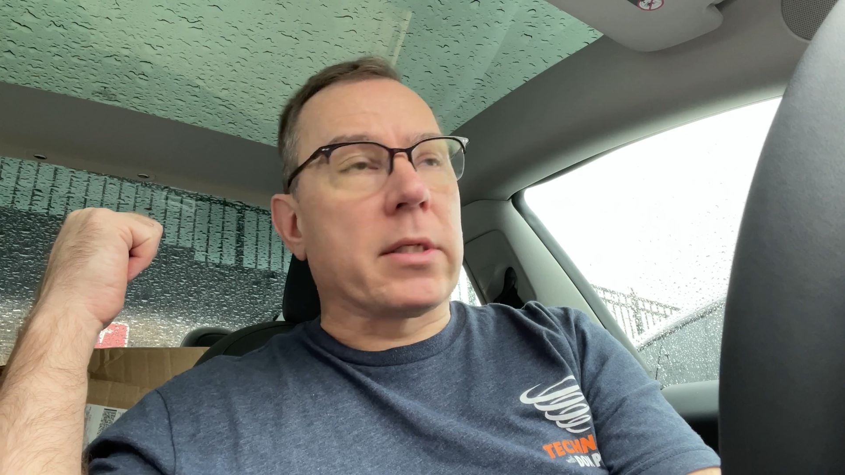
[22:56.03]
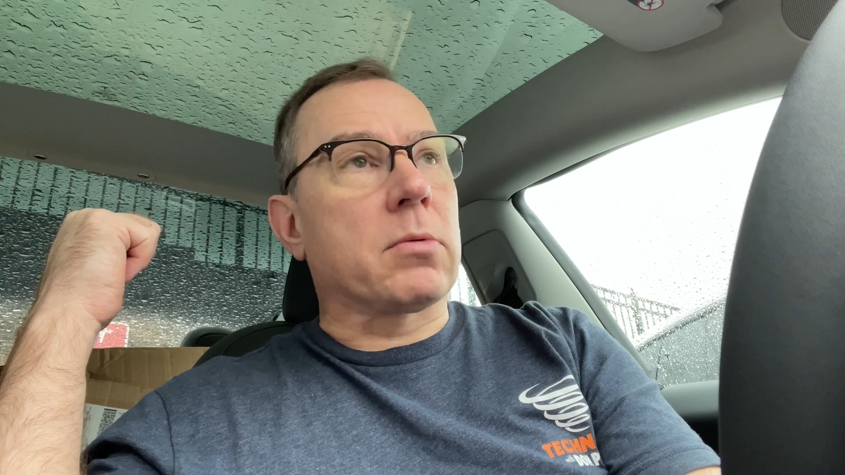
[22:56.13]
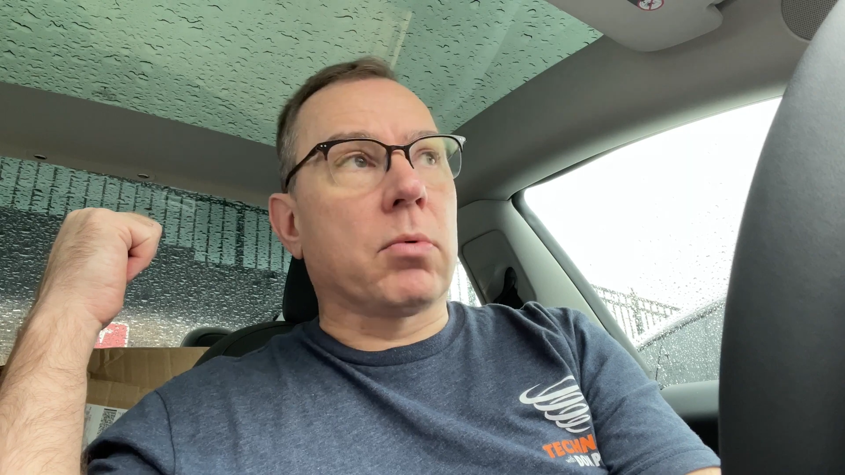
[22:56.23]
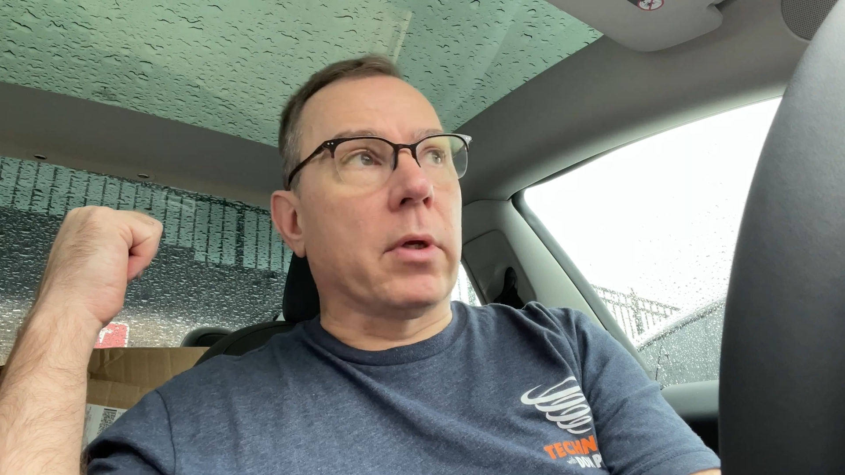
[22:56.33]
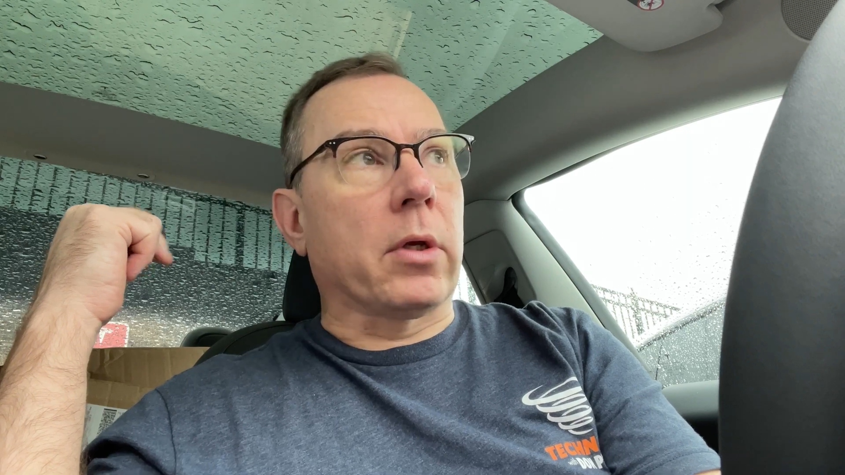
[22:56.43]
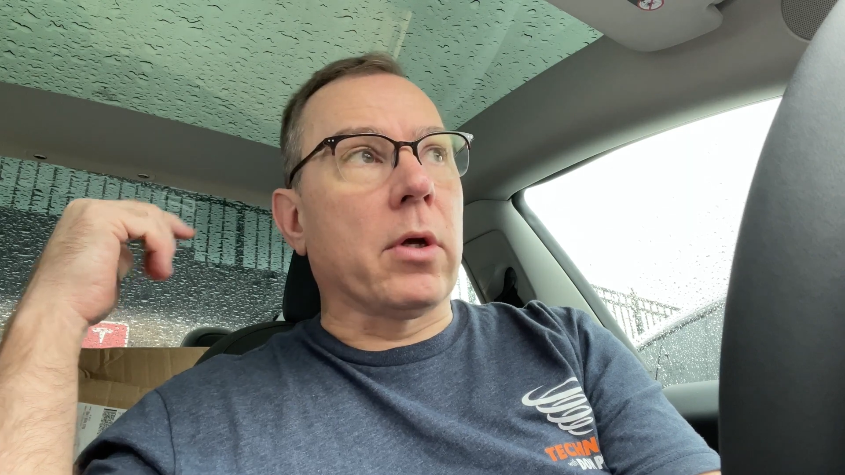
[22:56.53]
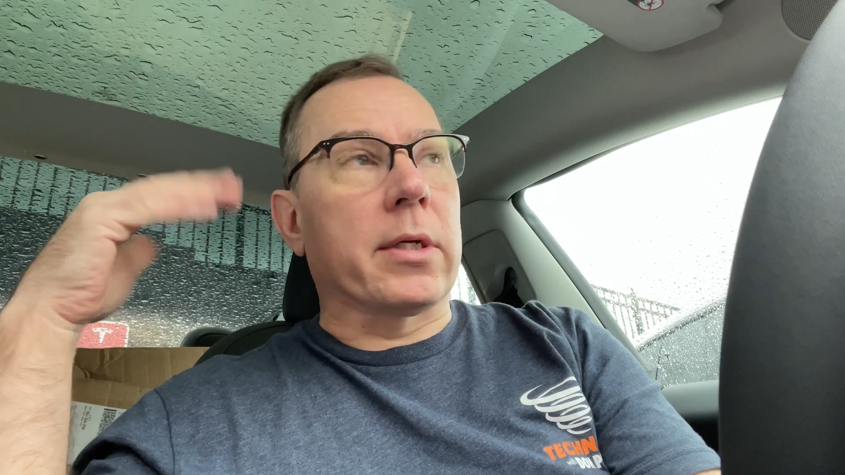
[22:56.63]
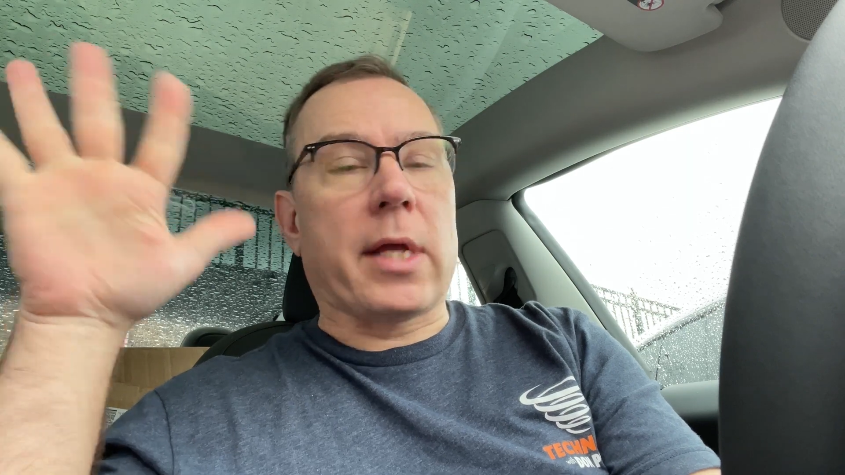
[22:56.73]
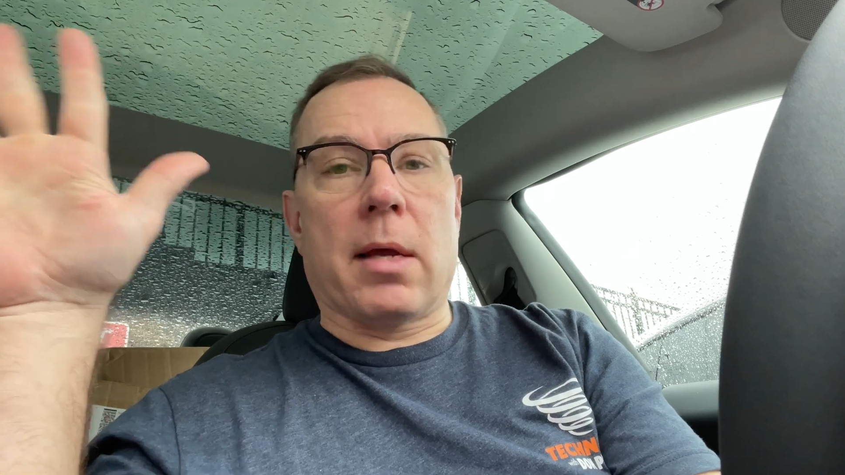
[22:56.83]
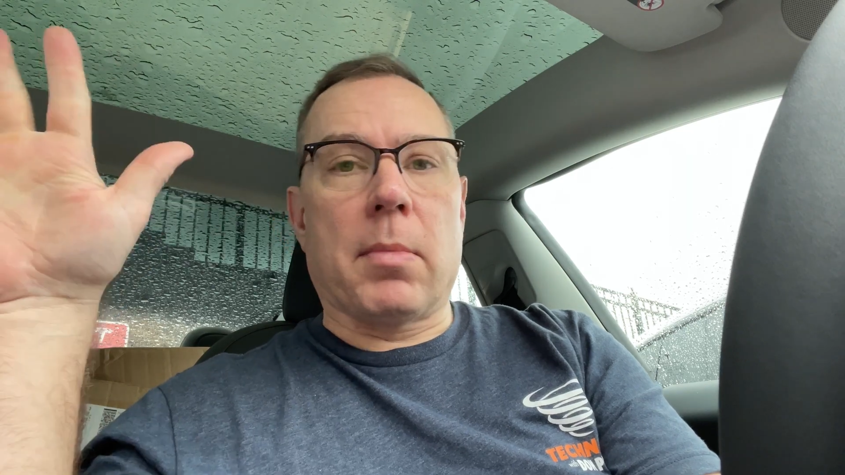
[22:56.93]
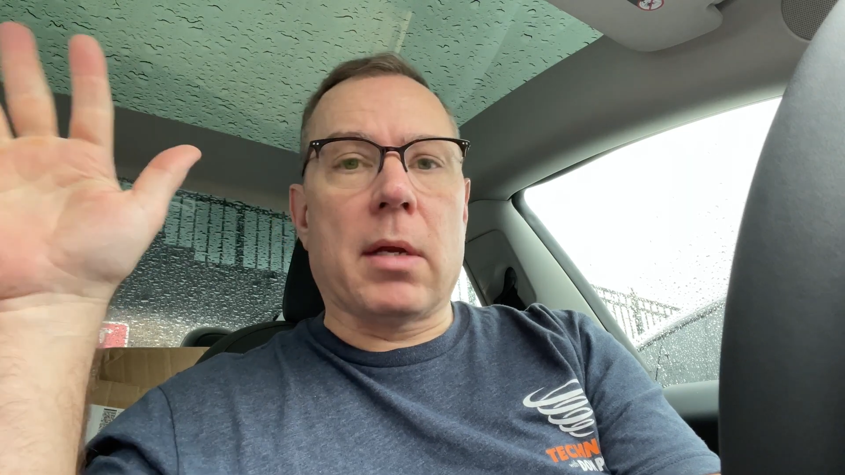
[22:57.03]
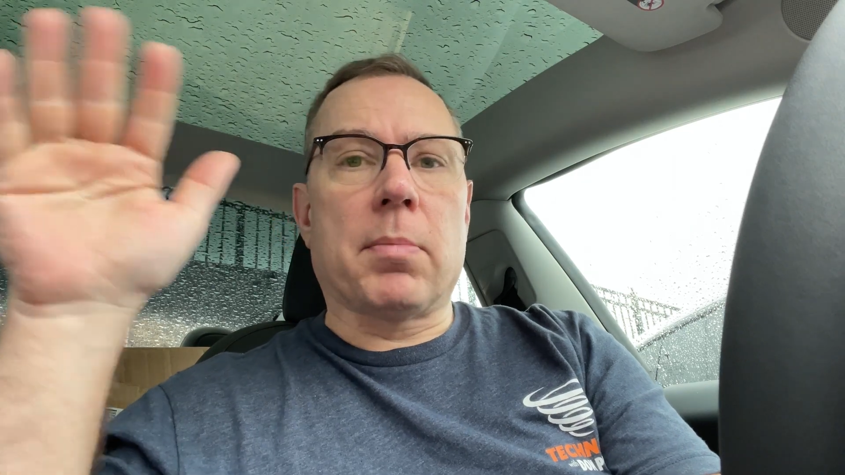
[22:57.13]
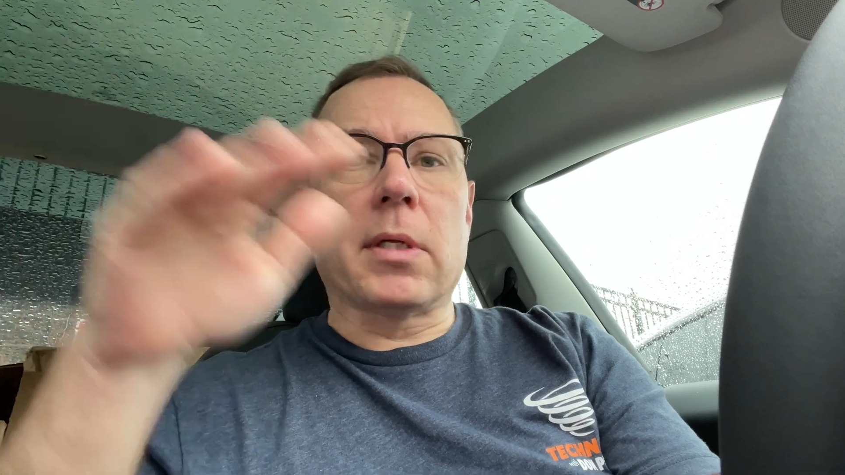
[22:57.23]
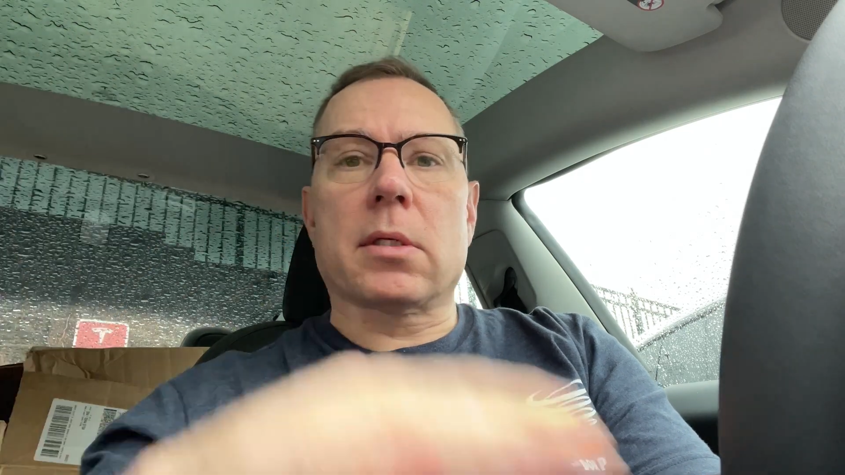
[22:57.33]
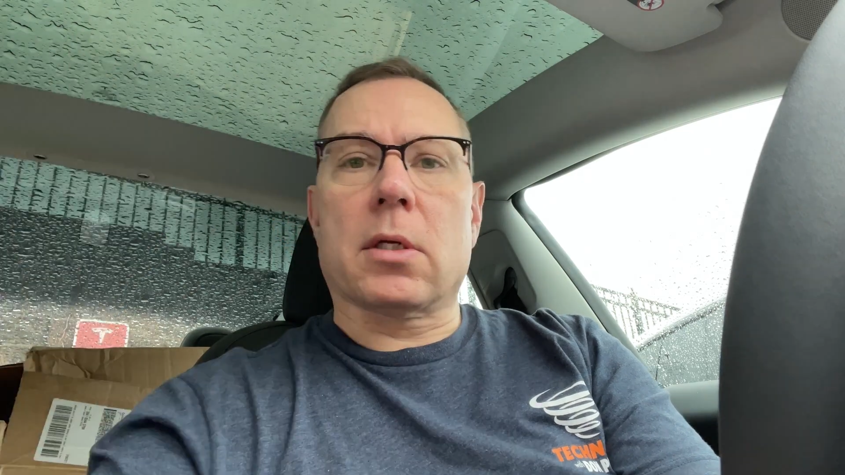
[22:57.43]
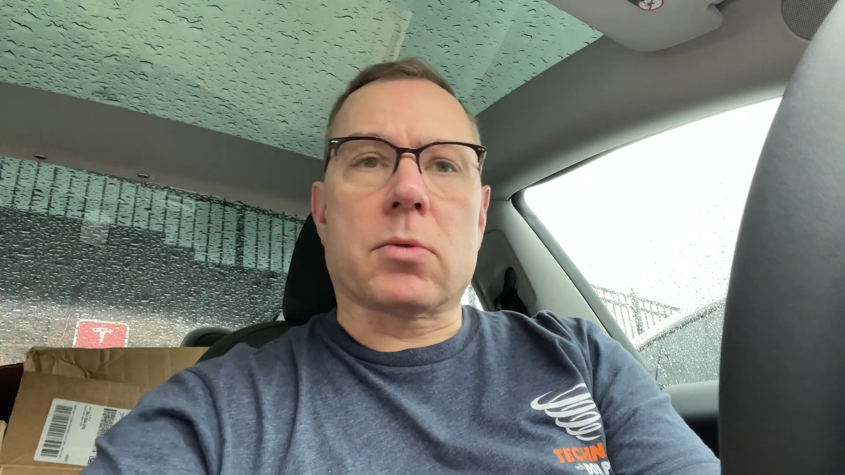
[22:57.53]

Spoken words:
It's really good. It's handmade pizza.